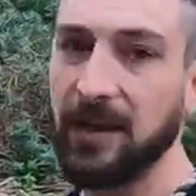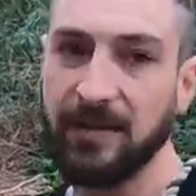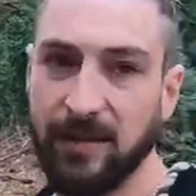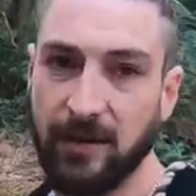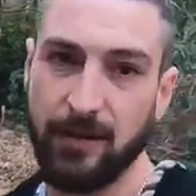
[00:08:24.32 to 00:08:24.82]

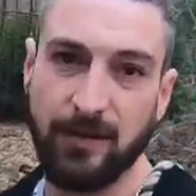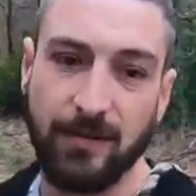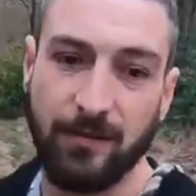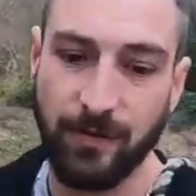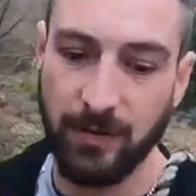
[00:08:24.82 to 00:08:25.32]
guessing
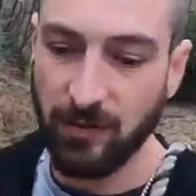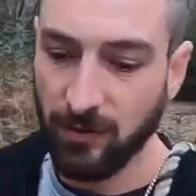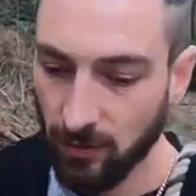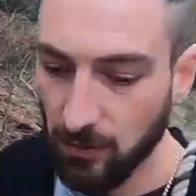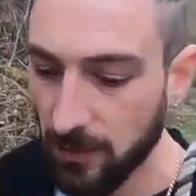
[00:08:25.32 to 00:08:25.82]
it's something
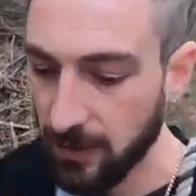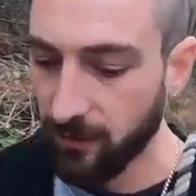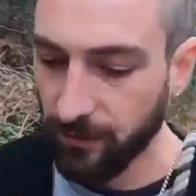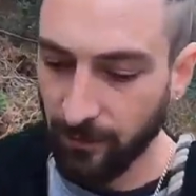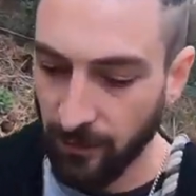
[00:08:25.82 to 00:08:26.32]
to do
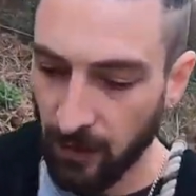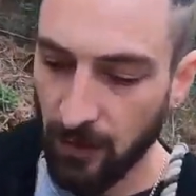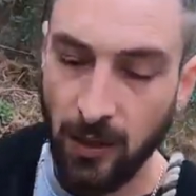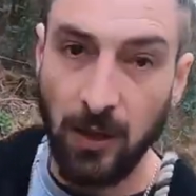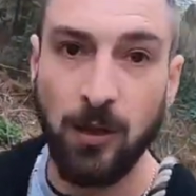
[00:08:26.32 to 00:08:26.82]
with
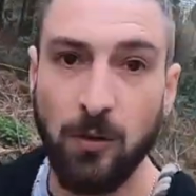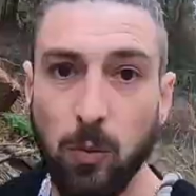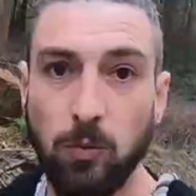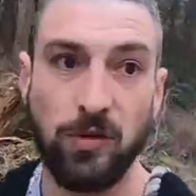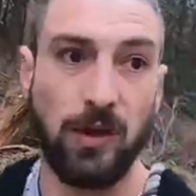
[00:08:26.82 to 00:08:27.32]

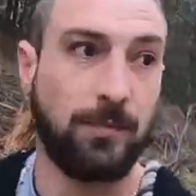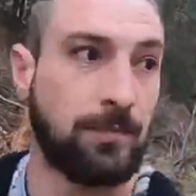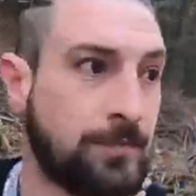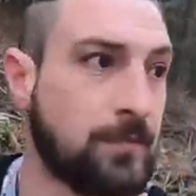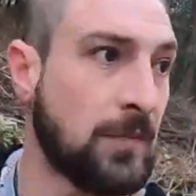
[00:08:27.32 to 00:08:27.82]
water
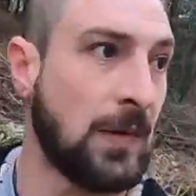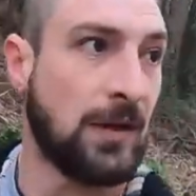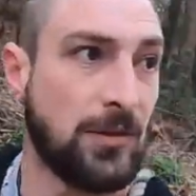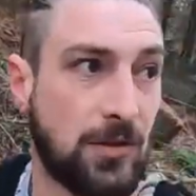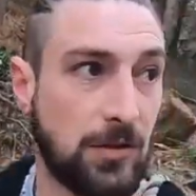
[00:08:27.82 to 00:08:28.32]

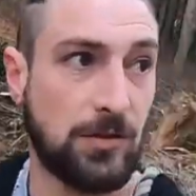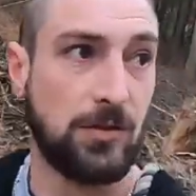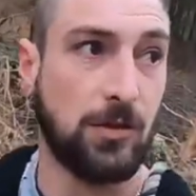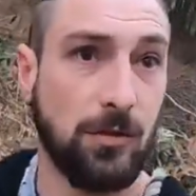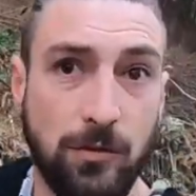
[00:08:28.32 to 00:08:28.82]
just
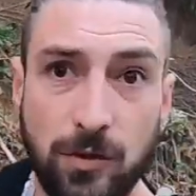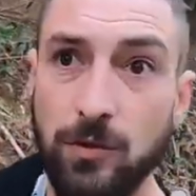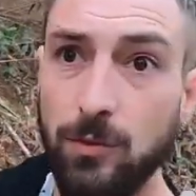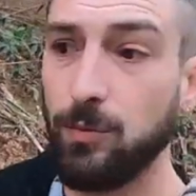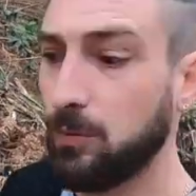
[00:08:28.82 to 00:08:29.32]
due
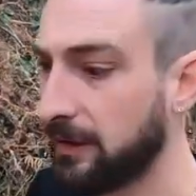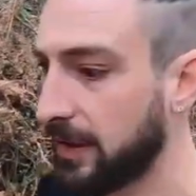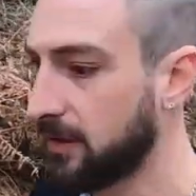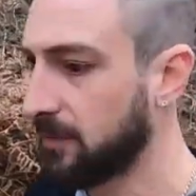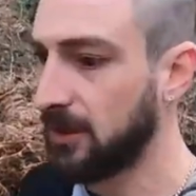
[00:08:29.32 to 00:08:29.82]
to we're
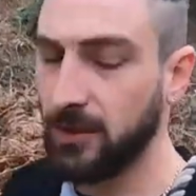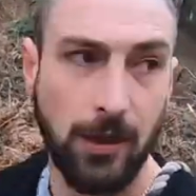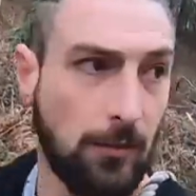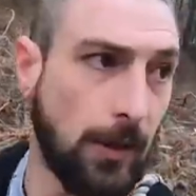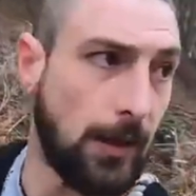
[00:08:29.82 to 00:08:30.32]
out in the middle of
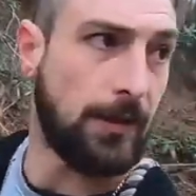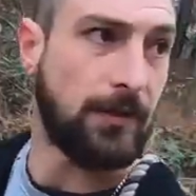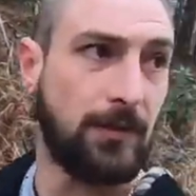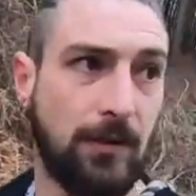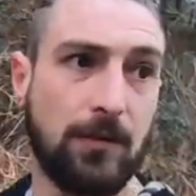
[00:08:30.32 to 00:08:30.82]
nowhere,
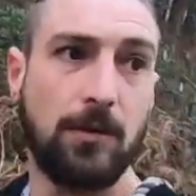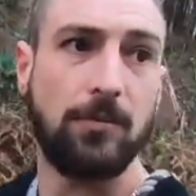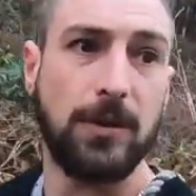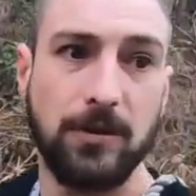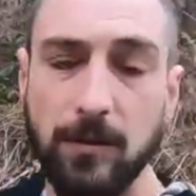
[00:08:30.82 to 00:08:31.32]
it's not going
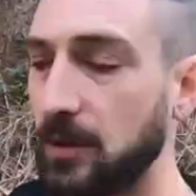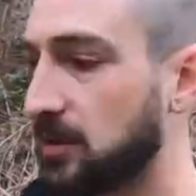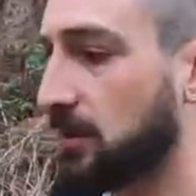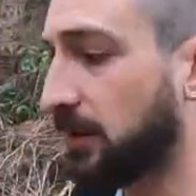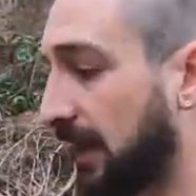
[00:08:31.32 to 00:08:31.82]
to be too
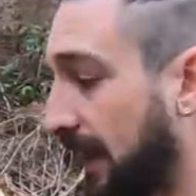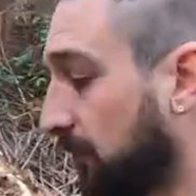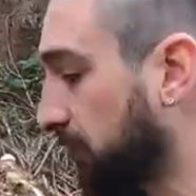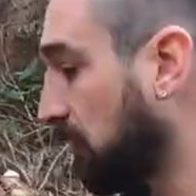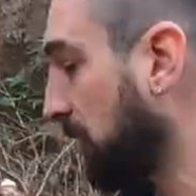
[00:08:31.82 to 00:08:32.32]
much. Come on,
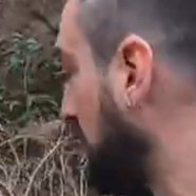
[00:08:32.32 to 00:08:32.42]
cows.